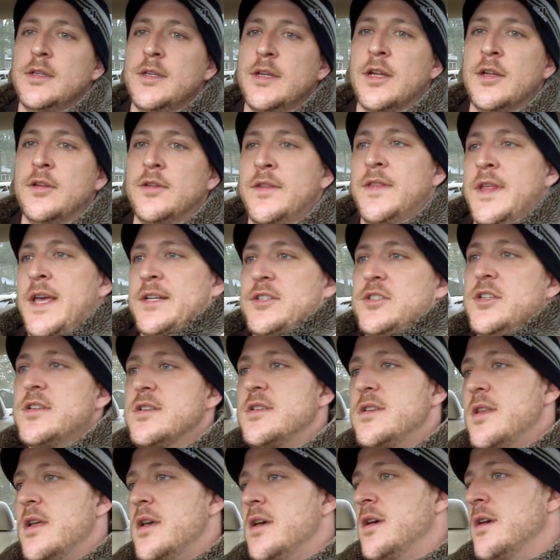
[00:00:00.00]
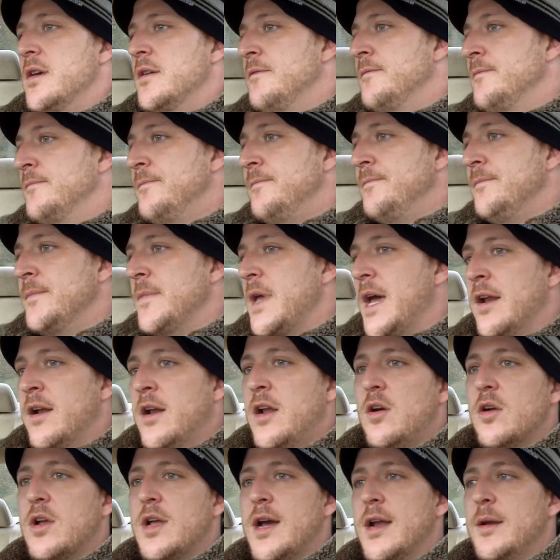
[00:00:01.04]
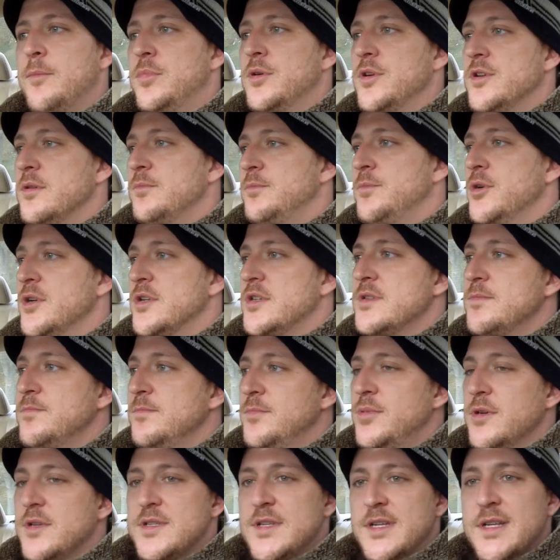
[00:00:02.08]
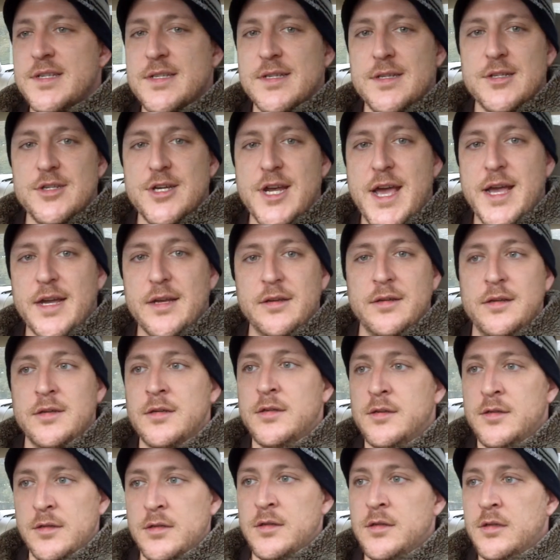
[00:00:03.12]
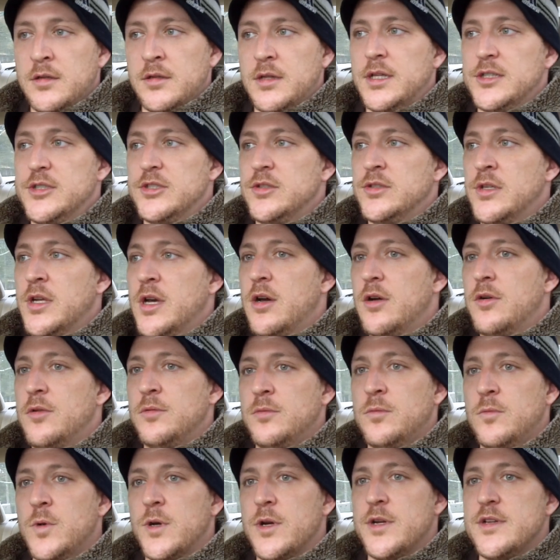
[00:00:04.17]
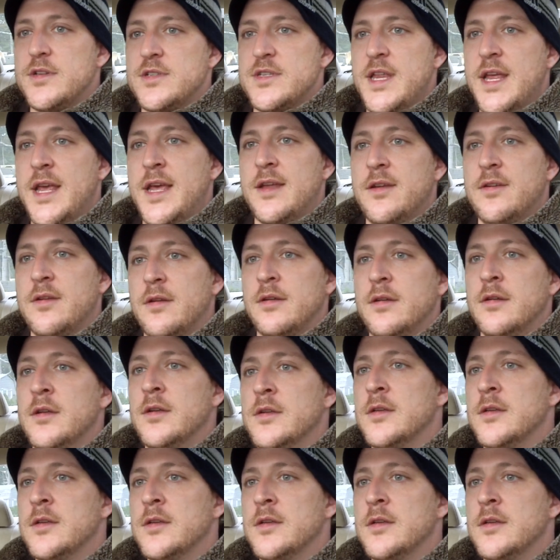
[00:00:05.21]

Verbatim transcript: You know, and that just uh, I don't know, kind of put puts puts things in check, let you know where you stand.